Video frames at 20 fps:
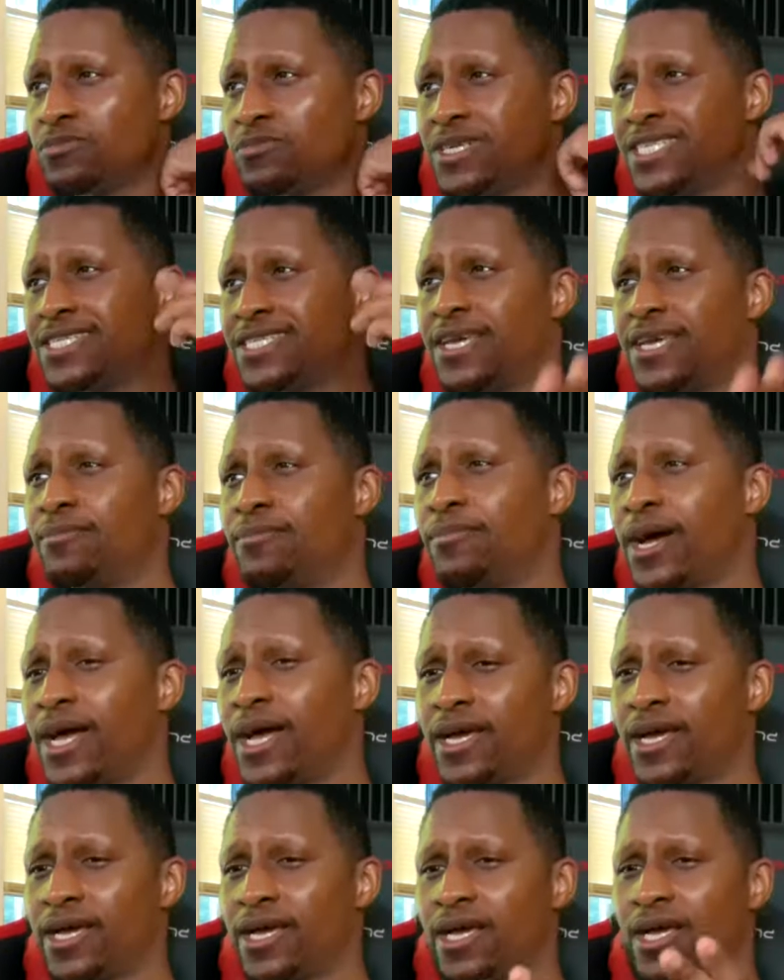means
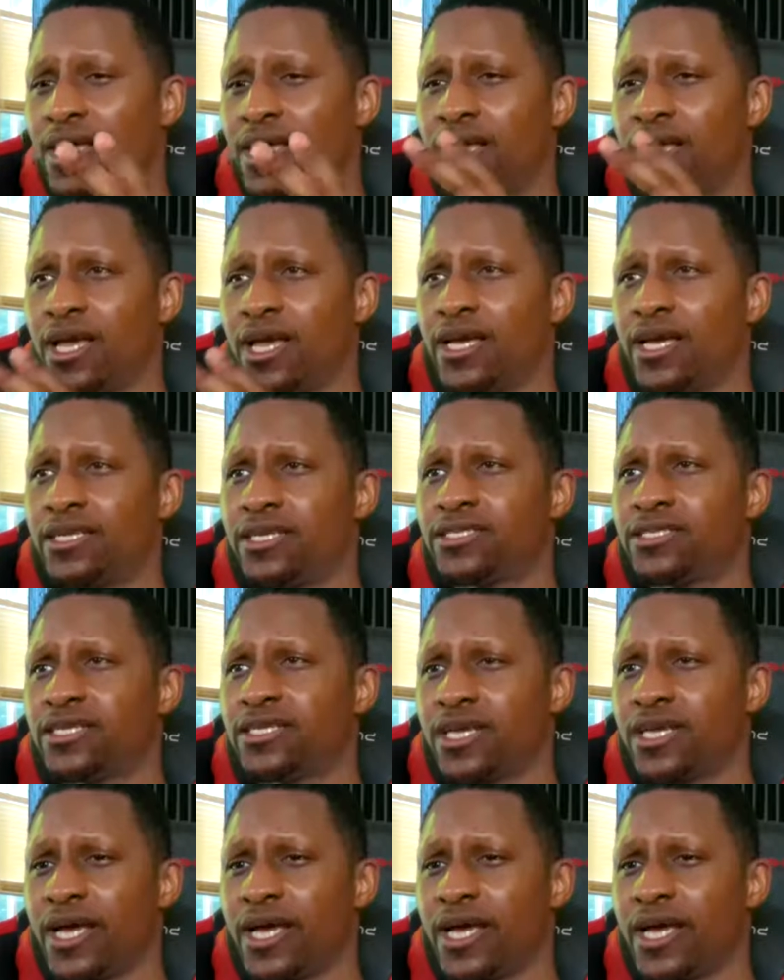Nehemiah and